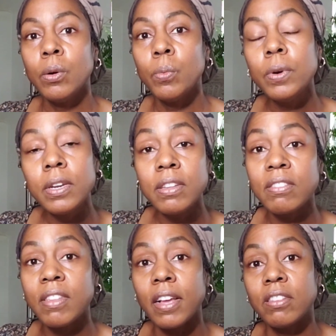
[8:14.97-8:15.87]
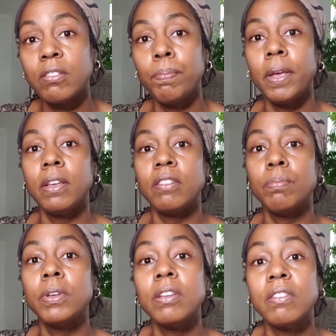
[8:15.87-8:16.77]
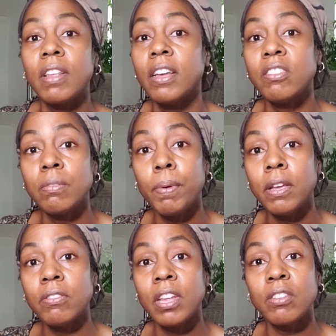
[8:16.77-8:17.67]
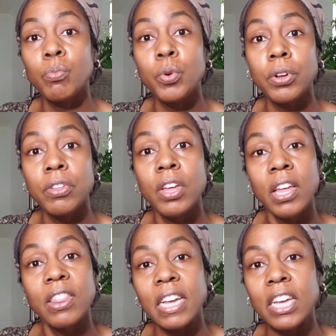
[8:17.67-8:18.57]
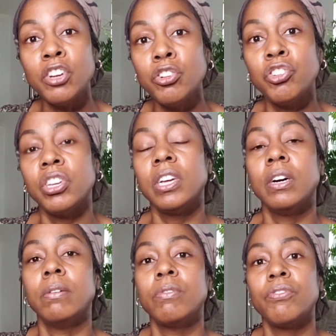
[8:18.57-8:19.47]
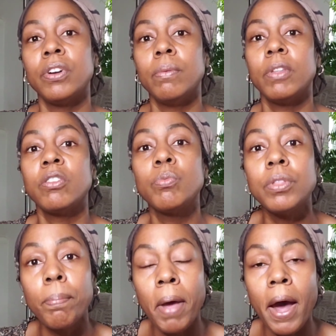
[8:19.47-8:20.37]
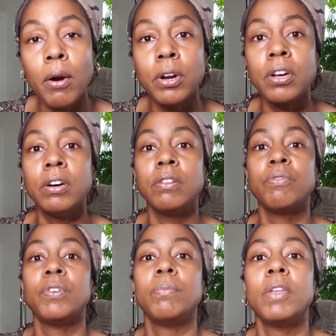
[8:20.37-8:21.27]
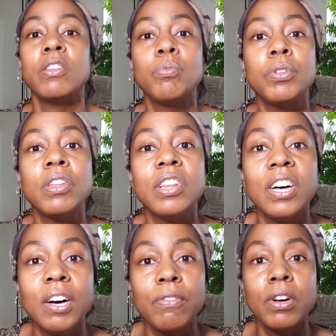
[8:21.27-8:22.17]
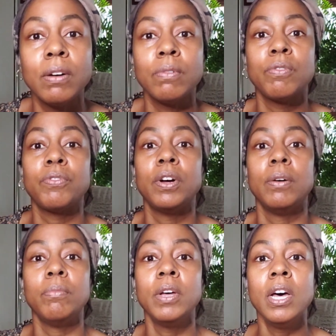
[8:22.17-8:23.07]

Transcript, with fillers: What is that space? Because that space, that's where the energy comes from. That's where the power comes from. That's where the love comes from.